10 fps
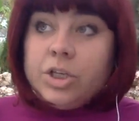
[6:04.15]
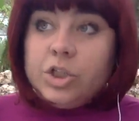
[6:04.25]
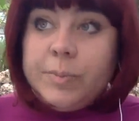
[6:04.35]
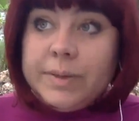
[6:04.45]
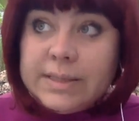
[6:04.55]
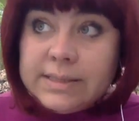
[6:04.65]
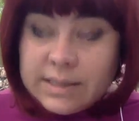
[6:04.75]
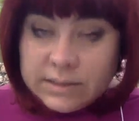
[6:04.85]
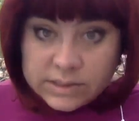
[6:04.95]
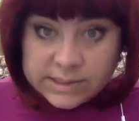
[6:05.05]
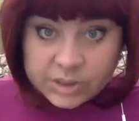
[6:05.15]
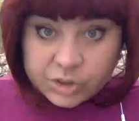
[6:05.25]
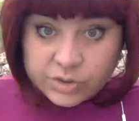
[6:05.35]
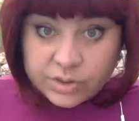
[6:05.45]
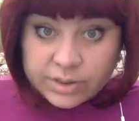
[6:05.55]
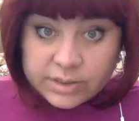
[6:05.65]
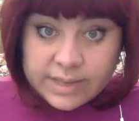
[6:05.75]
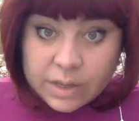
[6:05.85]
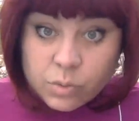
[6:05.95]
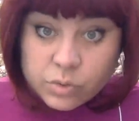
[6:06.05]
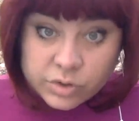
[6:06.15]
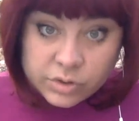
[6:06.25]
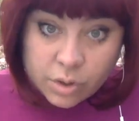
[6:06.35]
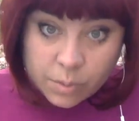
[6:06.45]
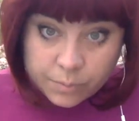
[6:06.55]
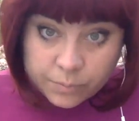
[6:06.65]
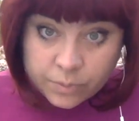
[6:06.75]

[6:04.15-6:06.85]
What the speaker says: Jupiter, Saturn stationary, they will stop.